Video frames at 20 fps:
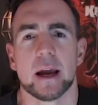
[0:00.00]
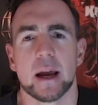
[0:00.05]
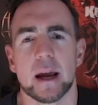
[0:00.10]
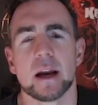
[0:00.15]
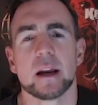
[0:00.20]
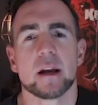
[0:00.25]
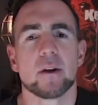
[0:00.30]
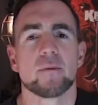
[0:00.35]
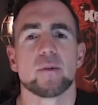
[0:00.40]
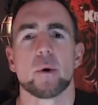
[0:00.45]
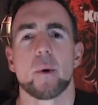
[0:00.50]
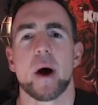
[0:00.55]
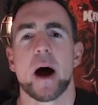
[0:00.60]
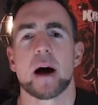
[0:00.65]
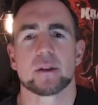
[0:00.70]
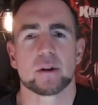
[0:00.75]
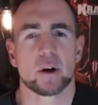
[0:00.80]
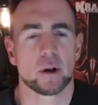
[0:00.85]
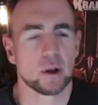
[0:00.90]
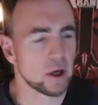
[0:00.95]
any of you
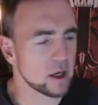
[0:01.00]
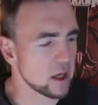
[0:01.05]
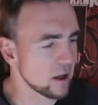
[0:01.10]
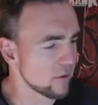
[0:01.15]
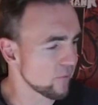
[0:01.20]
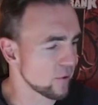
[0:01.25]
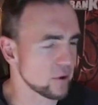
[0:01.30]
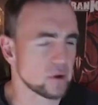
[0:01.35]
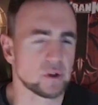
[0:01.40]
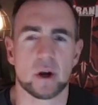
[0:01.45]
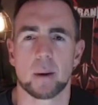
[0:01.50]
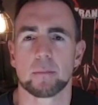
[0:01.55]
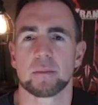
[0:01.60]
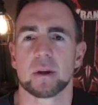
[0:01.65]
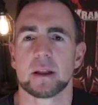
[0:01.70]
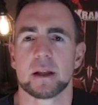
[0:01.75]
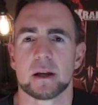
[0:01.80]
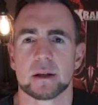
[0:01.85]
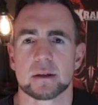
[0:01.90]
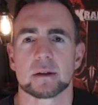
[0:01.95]
out there looking for
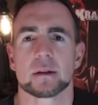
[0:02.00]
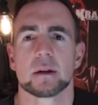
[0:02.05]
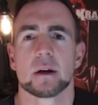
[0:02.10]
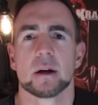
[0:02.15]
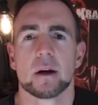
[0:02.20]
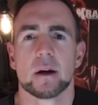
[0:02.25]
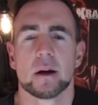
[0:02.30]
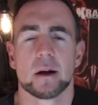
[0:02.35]
something that's